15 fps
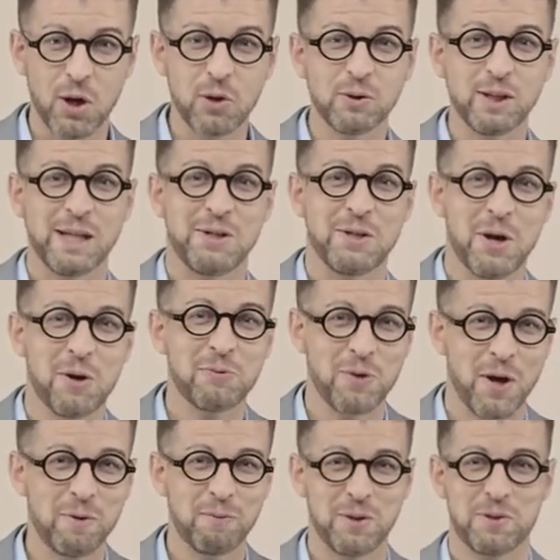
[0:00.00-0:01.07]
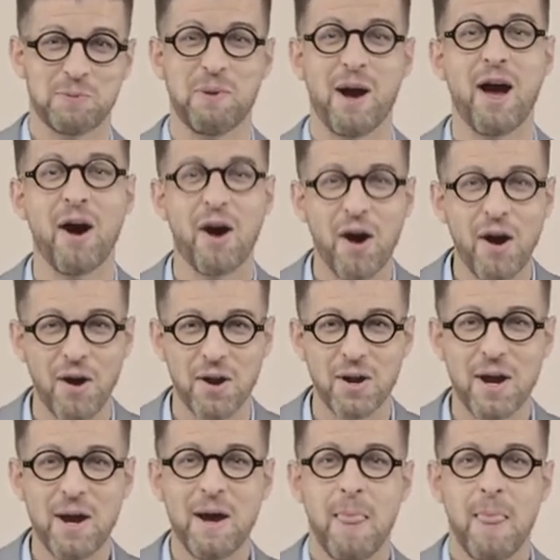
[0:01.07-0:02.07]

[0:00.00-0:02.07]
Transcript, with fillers: only know Romans by heart,